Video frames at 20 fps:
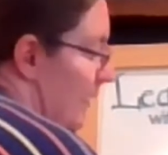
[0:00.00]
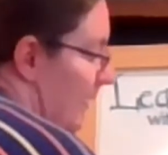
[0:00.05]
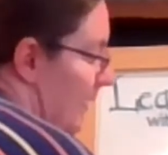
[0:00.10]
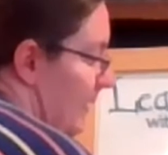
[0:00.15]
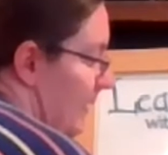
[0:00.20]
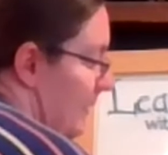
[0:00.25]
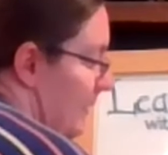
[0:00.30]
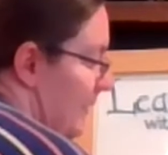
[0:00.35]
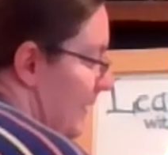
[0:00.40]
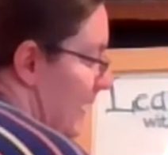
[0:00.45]

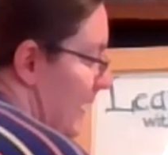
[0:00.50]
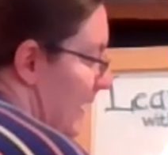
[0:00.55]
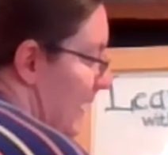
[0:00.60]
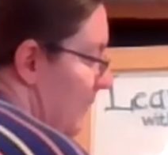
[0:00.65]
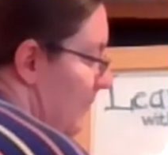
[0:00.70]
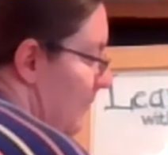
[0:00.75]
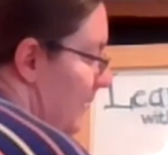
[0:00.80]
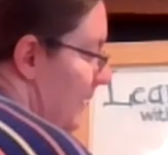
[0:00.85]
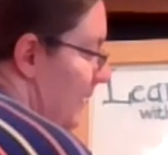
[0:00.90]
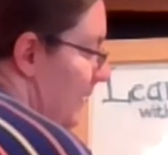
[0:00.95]

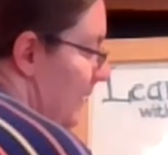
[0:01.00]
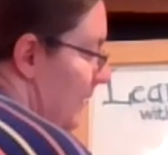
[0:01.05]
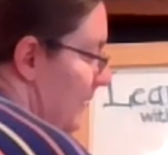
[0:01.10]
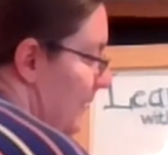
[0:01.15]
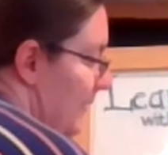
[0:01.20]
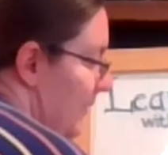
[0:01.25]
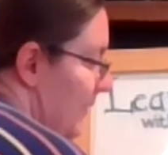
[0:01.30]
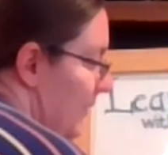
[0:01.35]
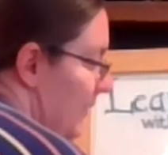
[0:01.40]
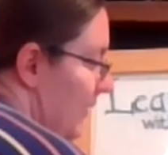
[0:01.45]
Inside, we need the
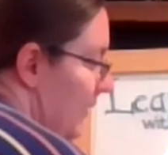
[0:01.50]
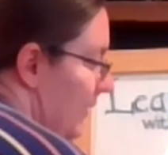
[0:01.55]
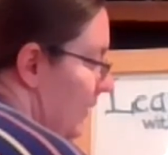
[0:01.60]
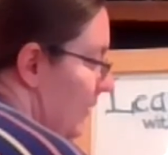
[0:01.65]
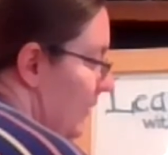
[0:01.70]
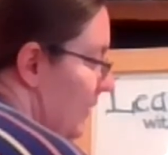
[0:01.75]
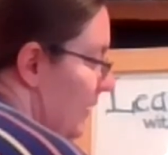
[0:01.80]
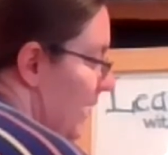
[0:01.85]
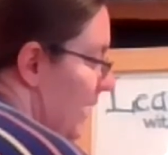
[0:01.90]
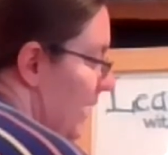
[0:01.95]
circular
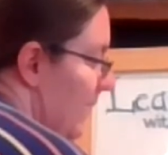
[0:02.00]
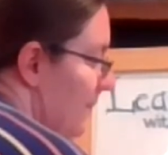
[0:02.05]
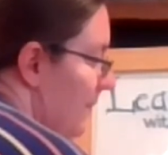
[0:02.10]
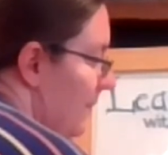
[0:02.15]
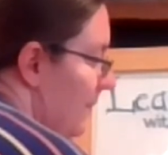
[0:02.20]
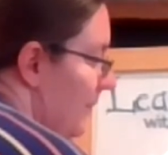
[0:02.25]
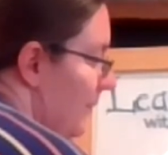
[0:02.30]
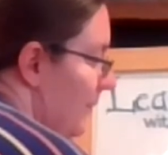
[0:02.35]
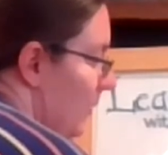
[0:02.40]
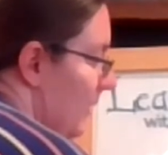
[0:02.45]
shape
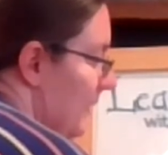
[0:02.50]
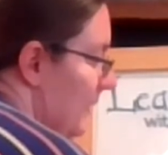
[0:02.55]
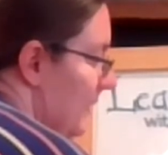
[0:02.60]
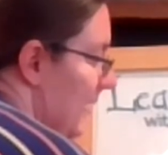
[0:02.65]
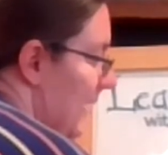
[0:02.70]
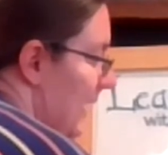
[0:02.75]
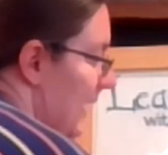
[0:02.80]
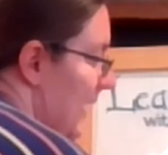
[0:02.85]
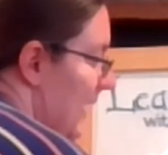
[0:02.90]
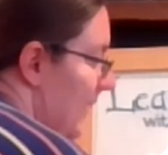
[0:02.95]
for its
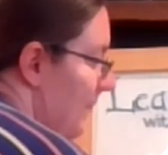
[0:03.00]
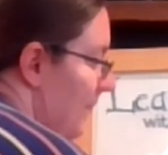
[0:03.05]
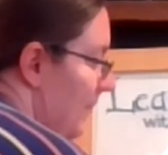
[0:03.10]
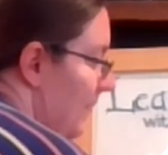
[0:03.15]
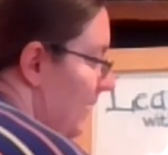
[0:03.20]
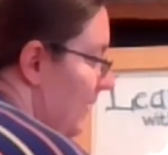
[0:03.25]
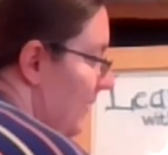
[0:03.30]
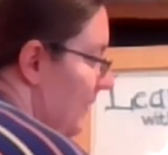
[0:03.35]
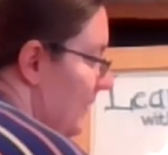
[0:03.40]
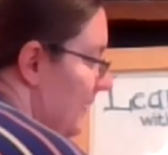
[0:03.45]
eye, but we
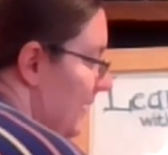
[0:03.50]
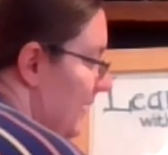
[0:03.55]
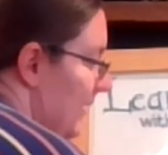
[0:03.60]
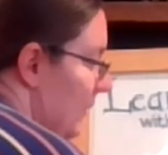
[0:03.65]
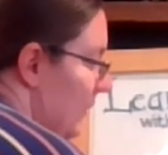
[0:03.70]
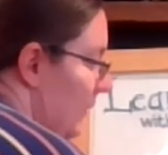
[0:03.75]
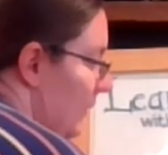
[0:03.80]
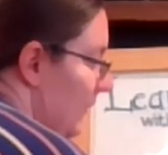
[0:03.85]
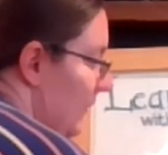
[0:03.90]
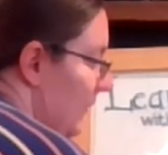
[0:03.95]
don't see the
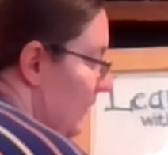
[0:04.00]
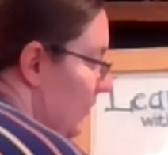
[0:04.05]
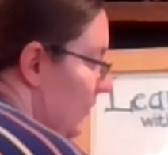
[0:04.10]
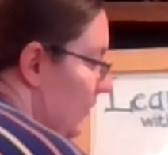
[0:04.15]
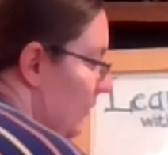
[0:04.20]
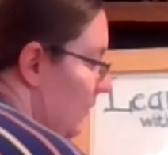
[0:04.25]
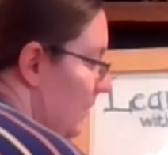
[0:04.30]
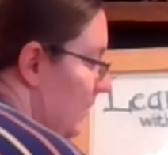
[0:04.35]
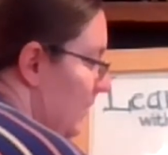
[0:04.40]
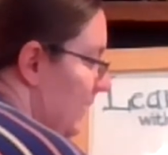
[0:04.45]
whole
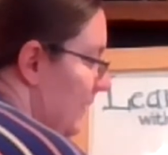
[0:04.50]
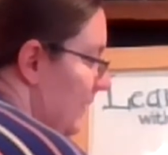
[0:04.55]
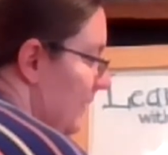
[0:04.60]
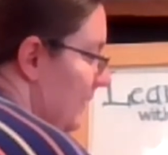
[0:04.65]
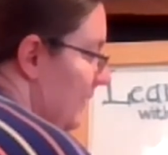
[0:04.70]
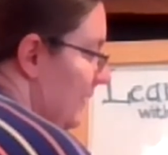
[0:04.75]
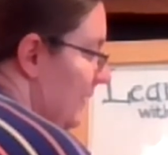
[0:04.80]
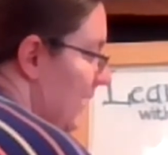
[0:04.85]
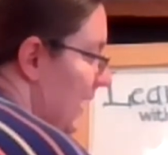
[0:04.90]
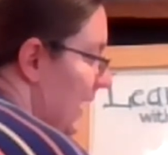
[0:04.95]
circle because
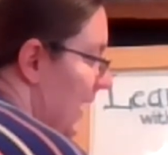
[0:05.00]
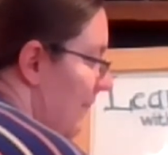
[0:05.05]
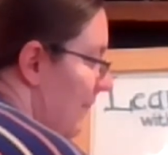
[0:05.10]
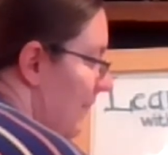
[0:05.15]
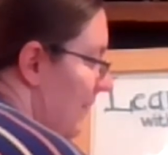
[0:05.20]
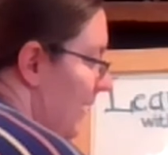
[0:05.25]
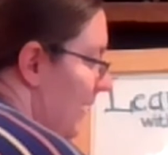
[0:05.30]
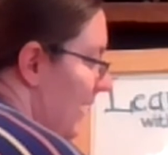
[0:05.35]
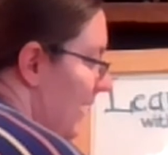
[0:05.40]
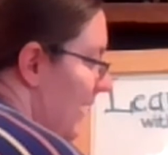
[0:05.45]
the top
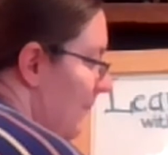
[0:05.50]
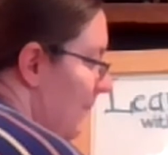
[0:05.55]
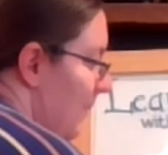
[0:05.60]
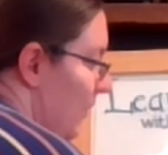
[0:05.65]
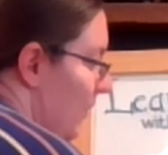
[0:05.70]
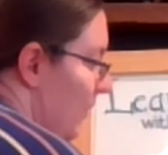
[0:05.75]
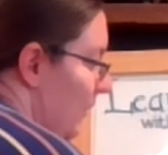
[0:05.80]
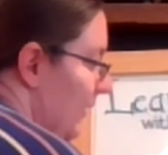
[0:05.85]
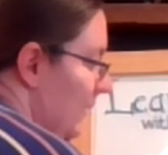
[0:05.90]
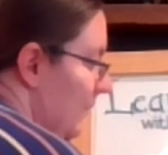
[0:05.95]
of the
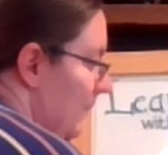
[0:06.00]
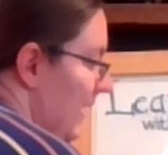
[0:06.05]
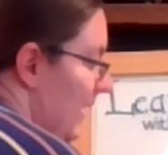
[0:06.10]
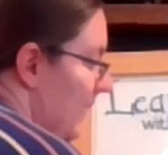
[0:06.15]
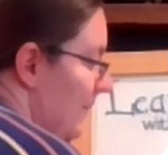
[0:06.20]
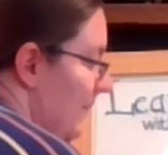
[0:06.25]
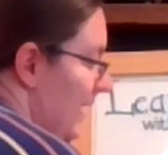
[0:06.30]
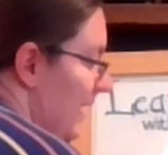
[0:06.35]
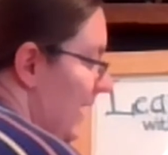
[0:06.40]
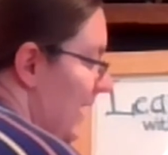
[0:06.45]
eyeball and the
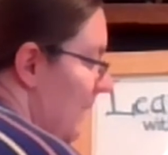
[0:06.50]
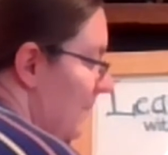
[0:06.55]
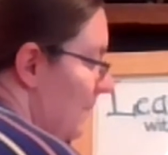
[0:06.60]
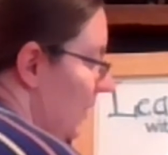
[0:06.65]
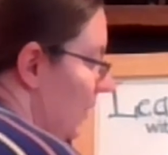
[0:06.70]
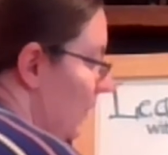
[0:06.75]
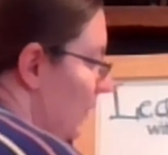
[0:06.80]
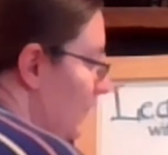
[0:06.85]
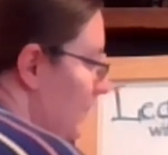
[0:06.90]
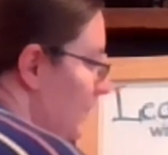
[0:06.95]
bottom of the
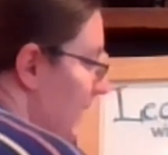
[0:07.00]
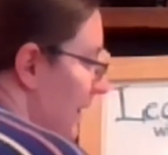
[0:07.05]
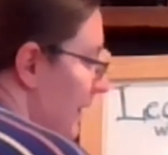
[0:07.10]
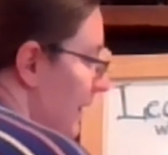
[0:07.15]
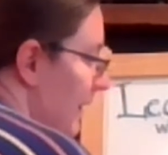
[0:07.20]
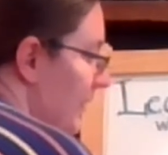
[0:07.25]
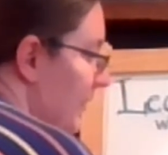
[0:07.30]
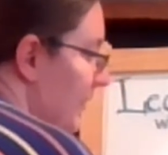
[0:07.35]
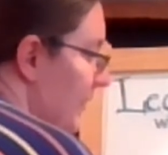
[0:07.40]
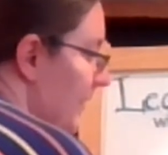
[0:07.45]
eyeball would be
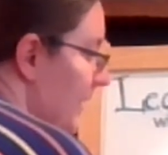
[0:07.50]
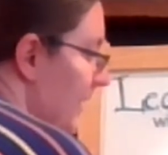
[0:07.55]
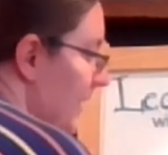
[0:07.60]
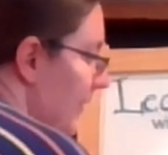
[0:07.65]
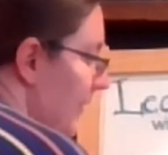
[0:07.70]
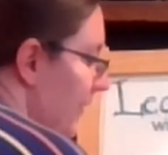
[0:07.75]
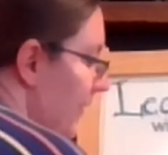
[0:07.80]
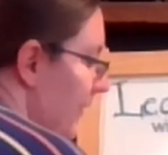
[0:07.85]
underneath